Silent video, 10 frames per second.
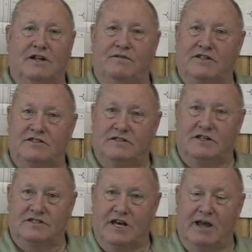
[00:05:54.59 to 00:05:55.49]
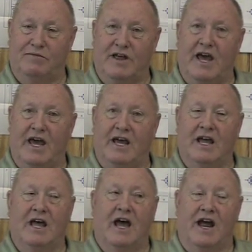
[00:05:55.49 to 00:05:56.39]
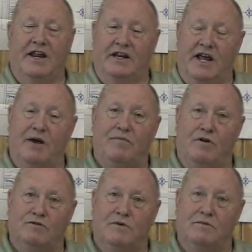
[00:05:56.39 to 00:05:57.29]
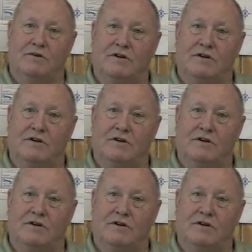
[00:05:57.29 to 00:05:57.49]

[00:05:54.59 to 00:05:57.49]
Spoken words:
If it's the same thing, I need to help those people